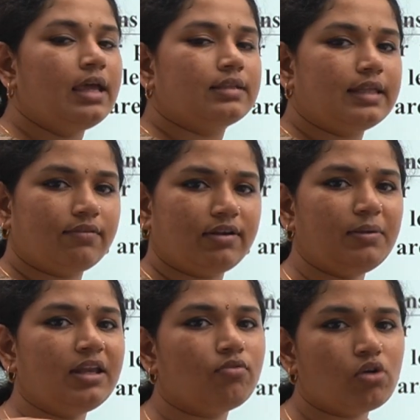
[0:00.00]
they will
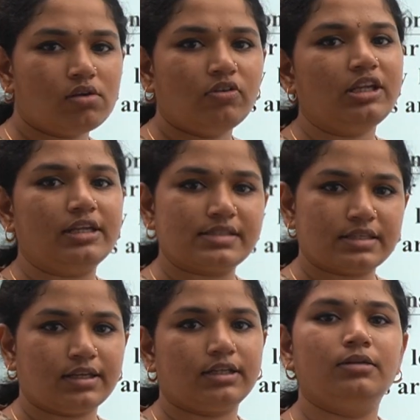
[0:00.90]
be revolving in
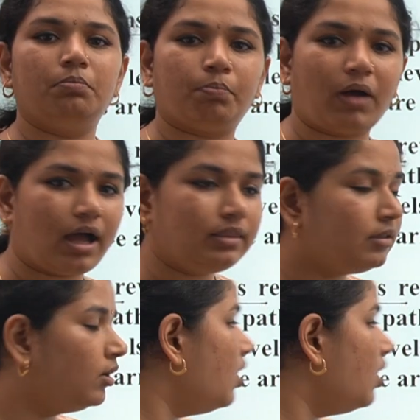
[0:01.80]
certain path.